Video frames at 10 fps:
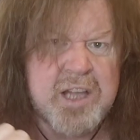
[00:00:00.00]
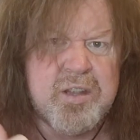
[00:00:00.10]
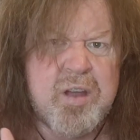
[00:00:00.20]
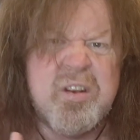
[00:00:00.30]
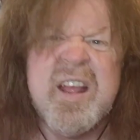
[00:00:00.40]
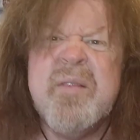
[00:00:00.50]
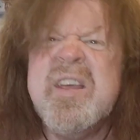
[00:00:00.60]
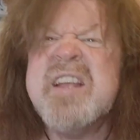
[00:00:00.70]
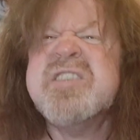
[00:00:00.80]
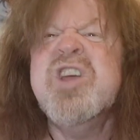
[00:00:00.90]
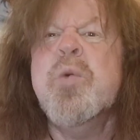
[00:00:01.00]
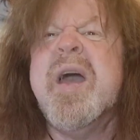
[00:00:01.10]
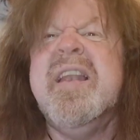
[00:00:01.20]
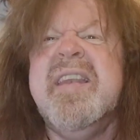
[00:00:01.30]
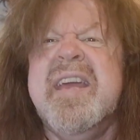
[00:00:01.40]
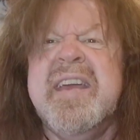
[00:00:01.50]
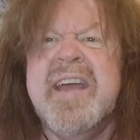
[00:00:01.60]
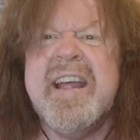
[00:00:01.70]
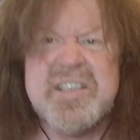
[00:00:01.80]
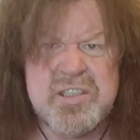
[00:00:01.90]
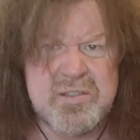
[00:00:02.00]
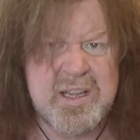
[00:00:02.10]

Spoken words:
down the road. It's nowhere near.